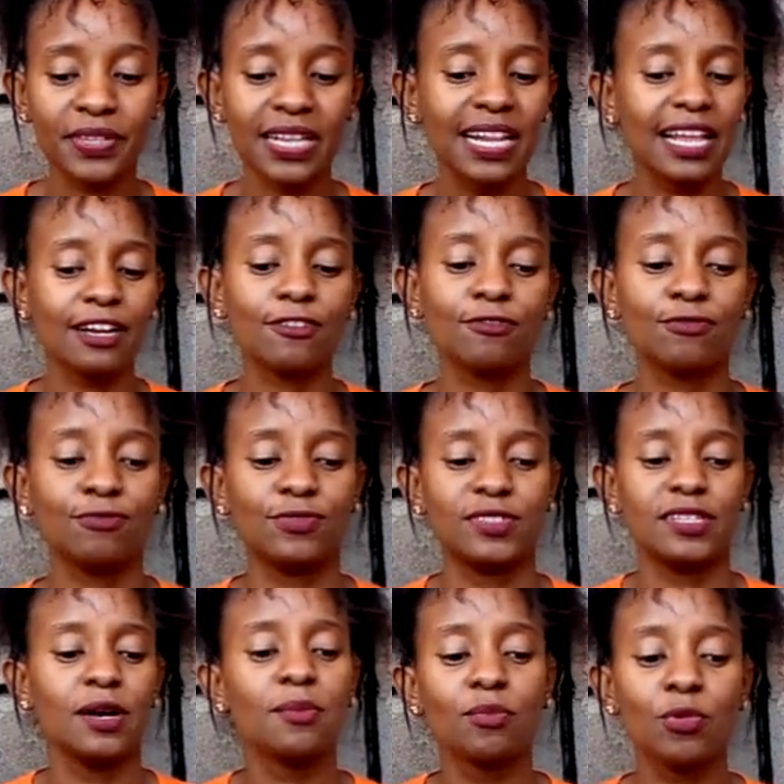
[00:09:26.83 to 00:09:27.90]
like,
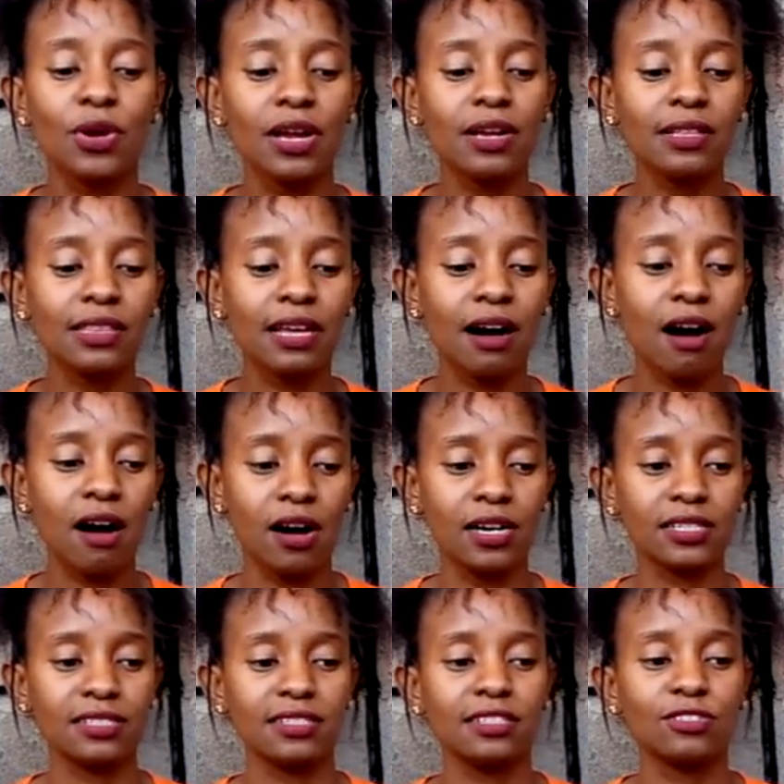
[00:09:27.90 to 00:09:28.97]
some way the
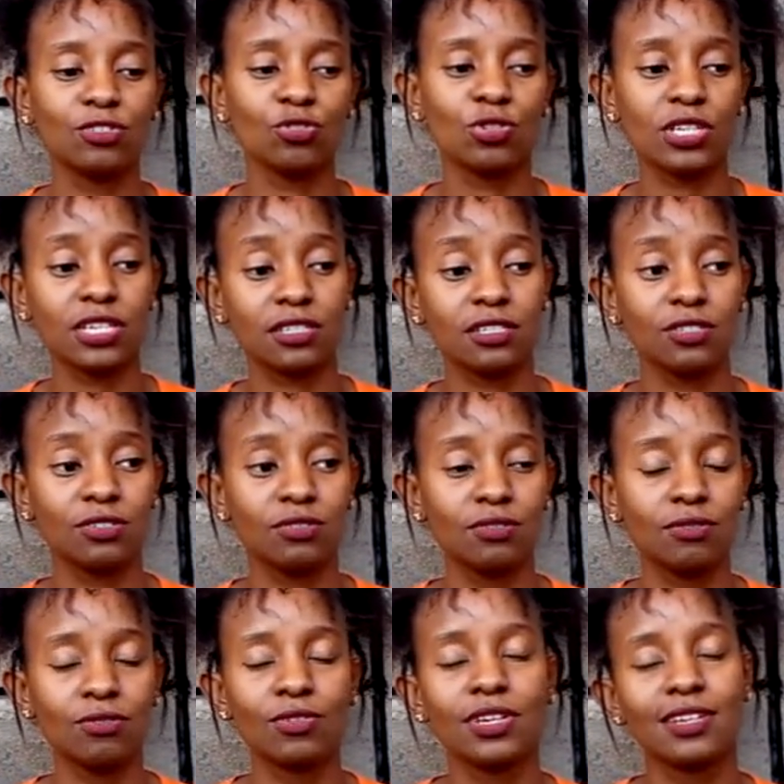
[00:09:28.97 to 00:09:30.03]
heart is connected.
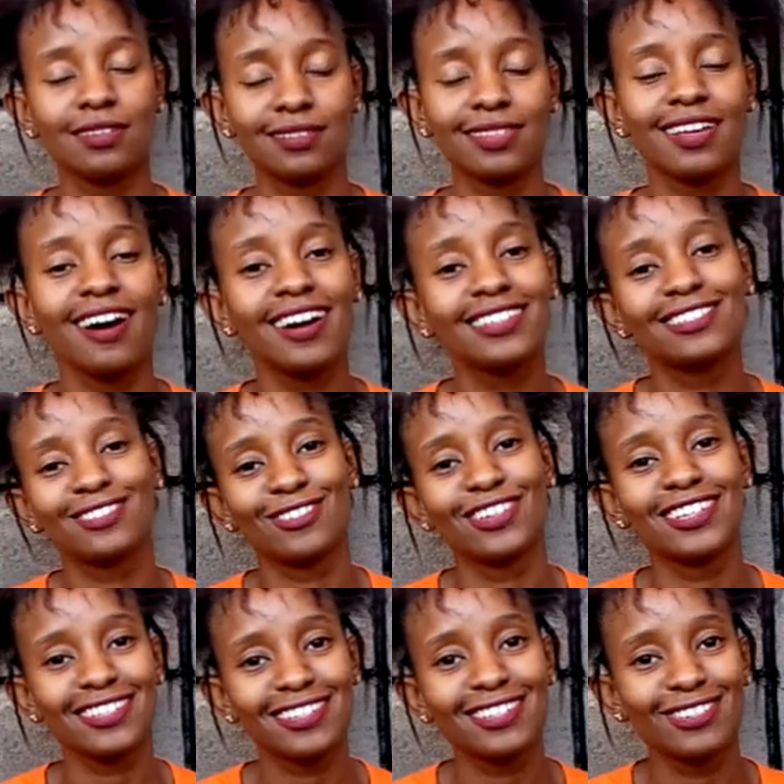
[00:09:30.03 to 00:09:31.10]
Okay, the heart is
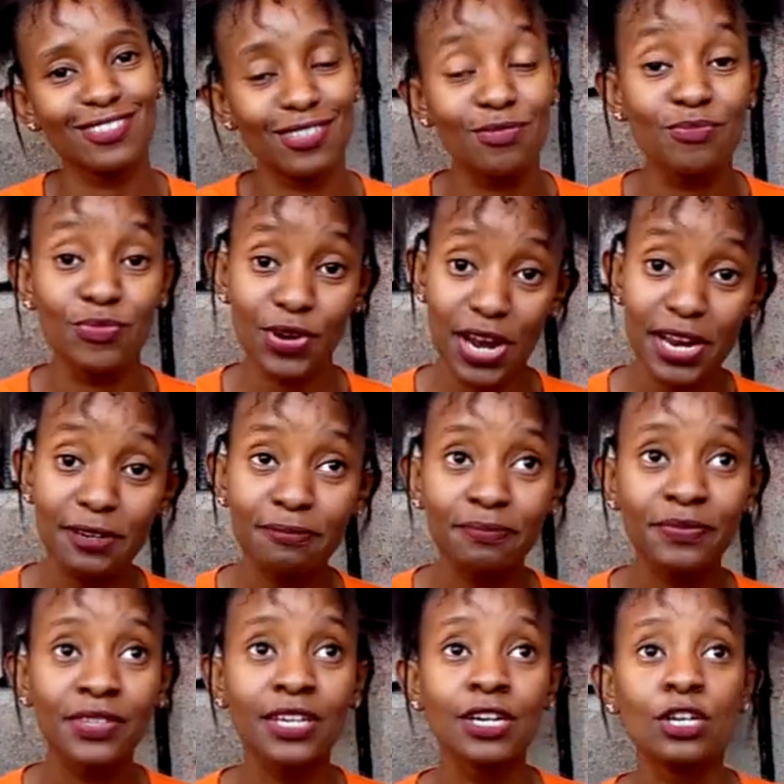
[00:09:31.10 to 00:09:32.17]
connected to the brain.
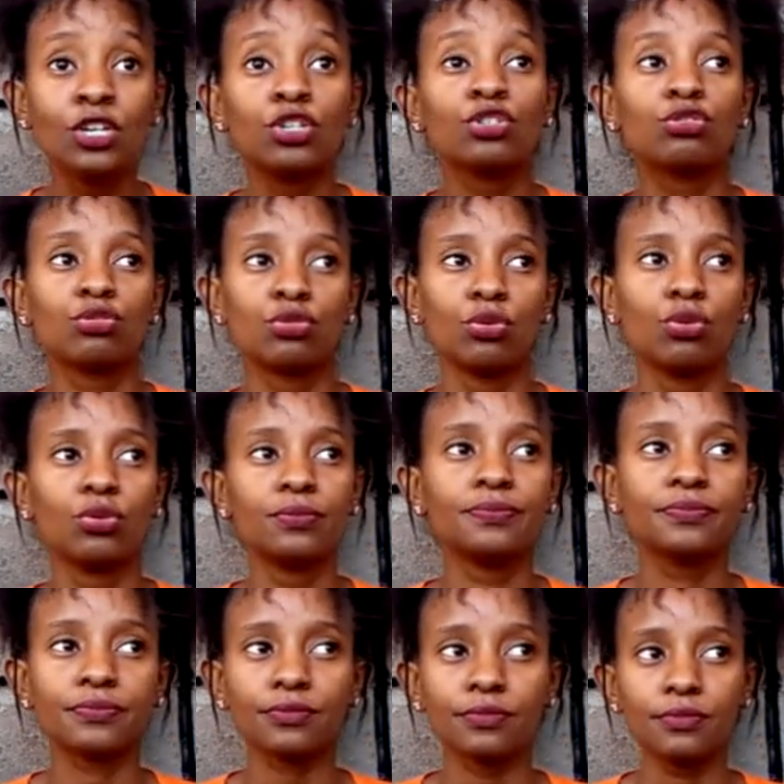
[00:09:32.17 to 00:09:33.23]
So
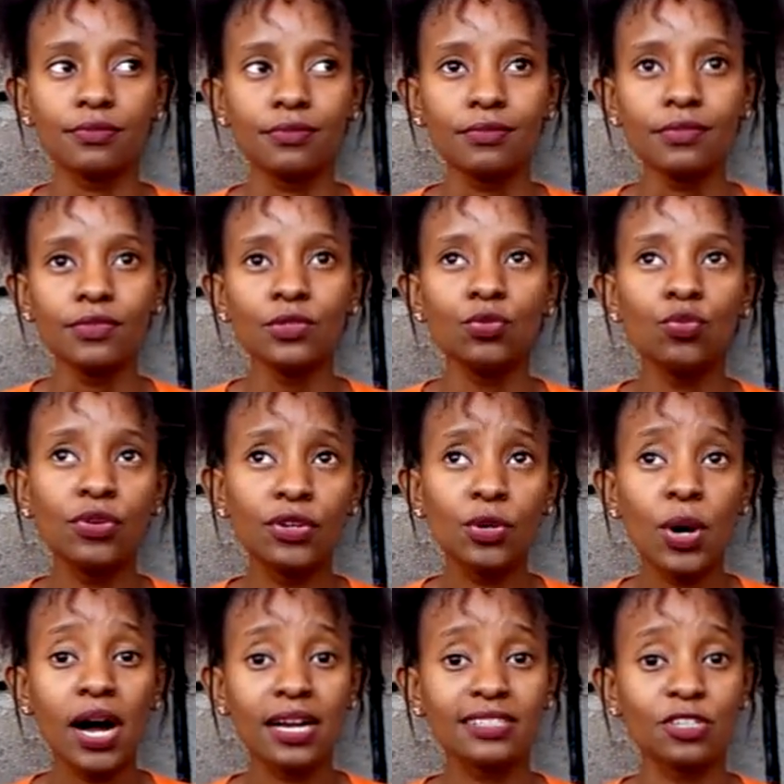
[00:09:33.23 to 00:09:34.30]
when your
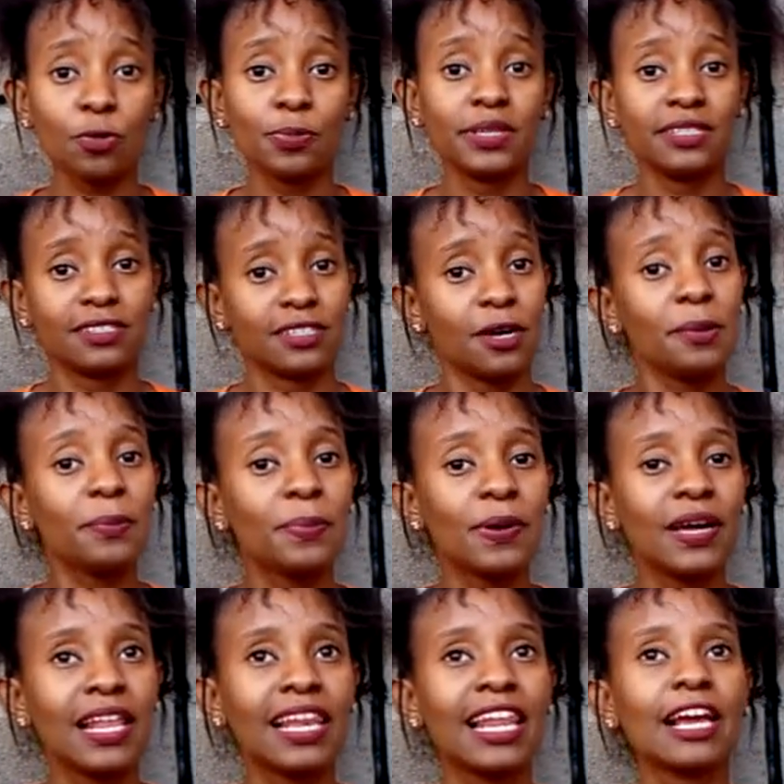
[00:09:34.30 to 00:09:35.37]
heart opens up,
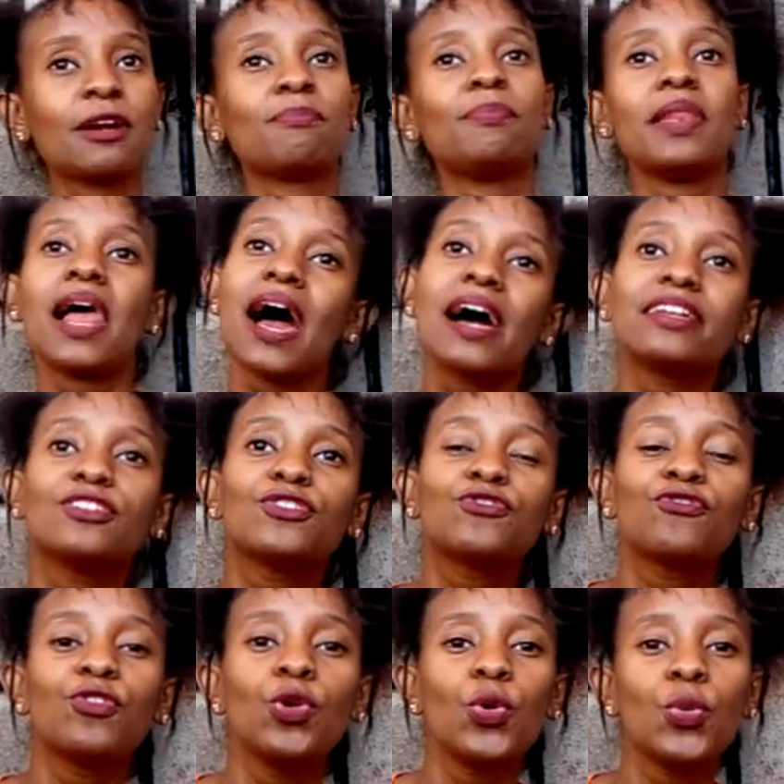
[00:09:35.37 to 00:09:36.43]
like, blood
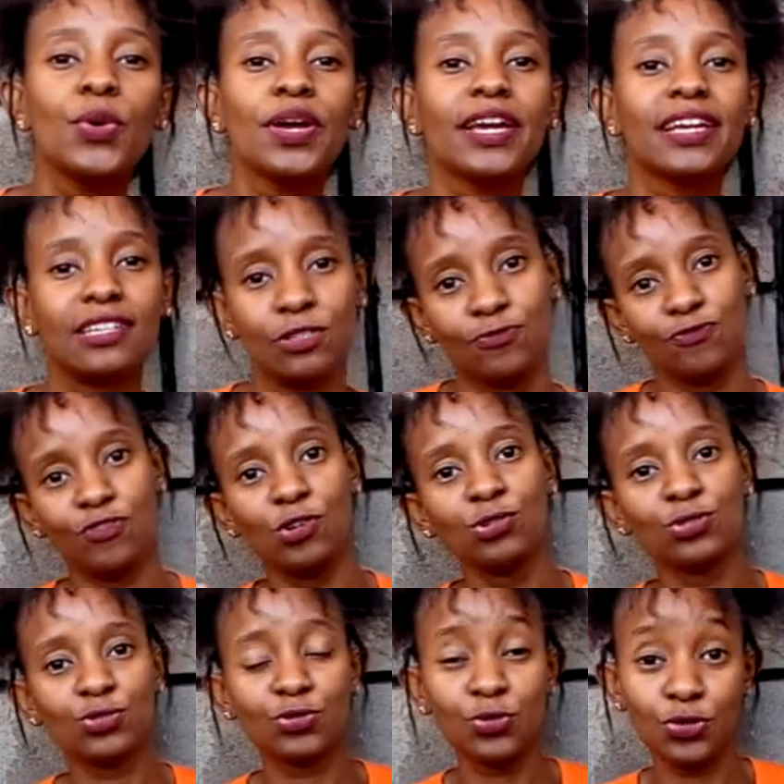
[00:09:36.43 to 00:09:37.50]
is flowing, it
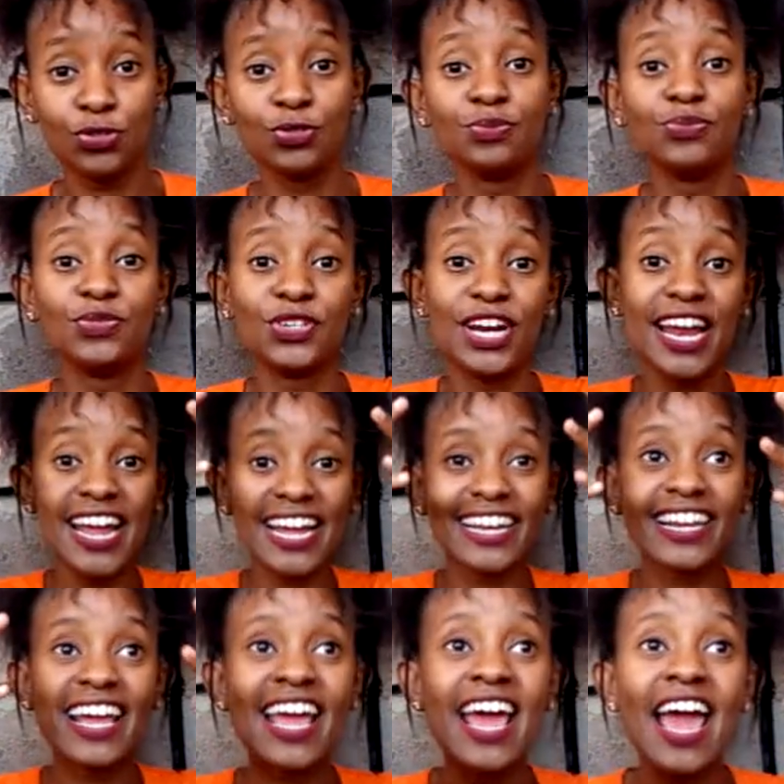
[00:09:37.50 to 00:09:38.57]
flows to your
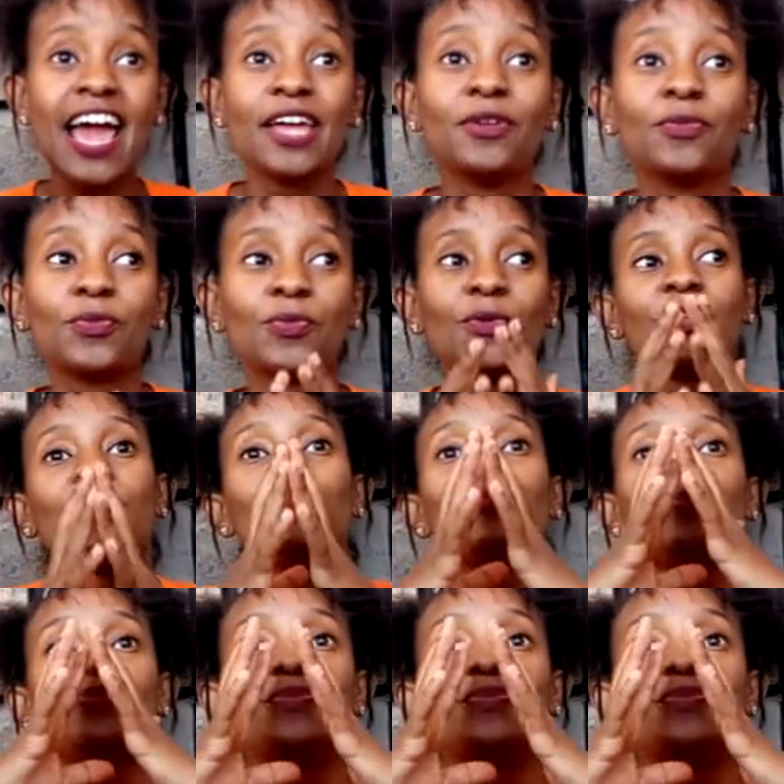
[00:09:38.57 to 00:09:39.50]
brain. And when